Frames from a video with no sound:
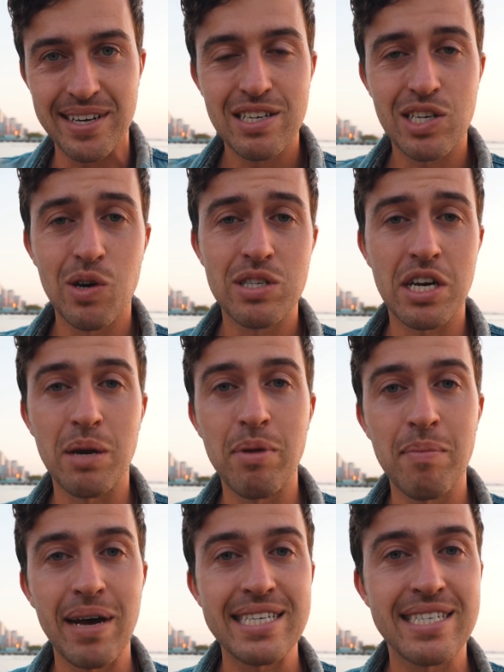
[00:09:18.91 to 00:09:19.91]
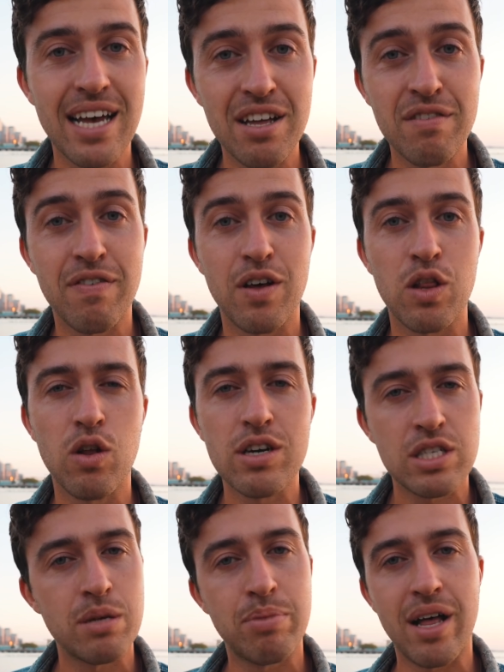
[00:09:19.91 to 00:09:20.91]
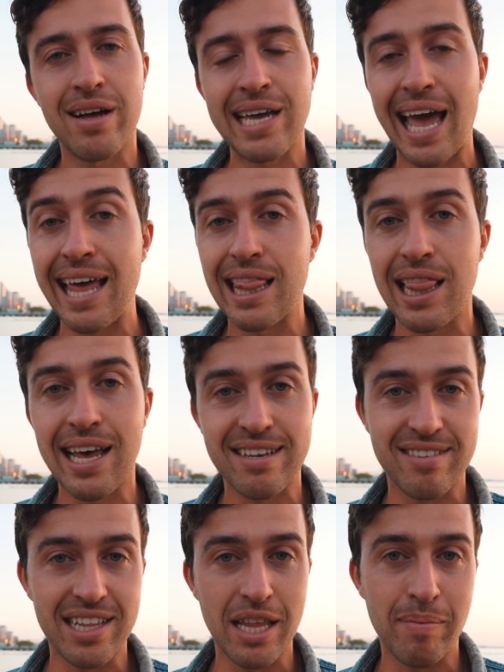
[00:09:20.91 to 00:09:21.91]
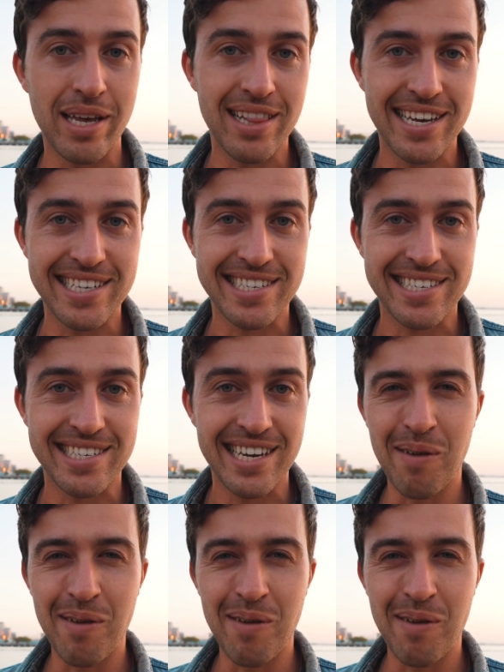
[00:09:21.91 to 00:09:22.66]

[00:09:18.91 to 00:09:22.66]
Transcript: So it's gonna be myself, Lost LeBlanc, and Lexi Limitless.